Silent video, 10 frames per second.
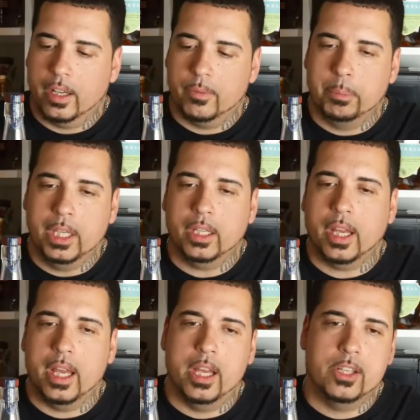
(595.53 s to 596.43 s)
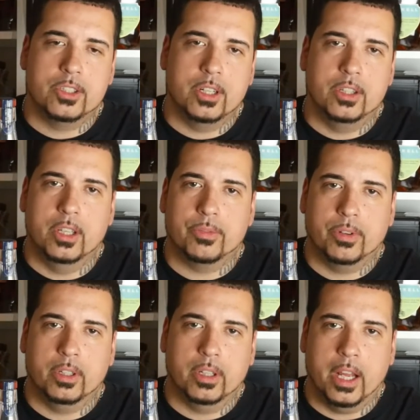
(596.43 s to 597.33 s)
being aged in a
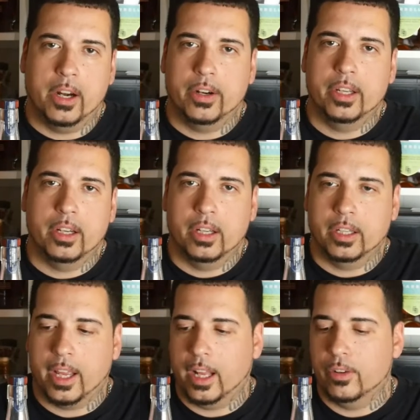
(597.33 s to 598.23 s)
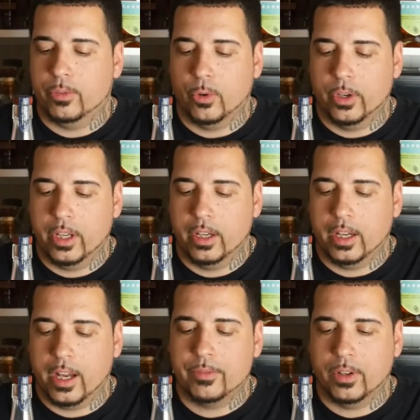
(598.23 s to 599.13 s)
different area in California,
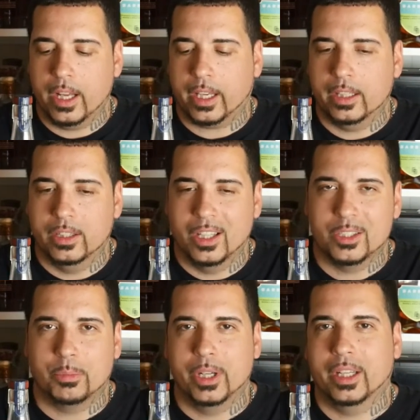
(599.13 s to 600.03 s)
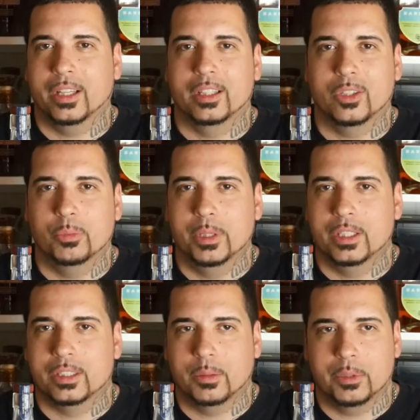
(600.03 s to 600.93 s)
I feel like it does bring a little
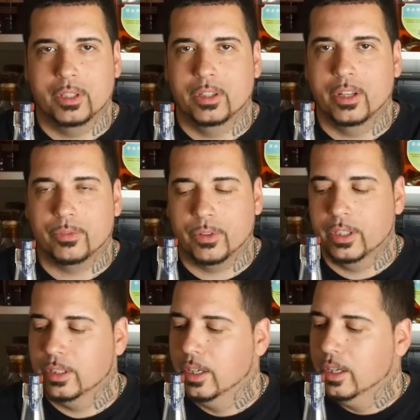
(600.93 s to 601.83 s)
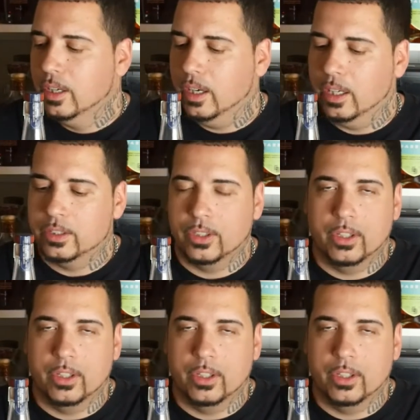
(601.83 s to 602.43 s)
bit something different to the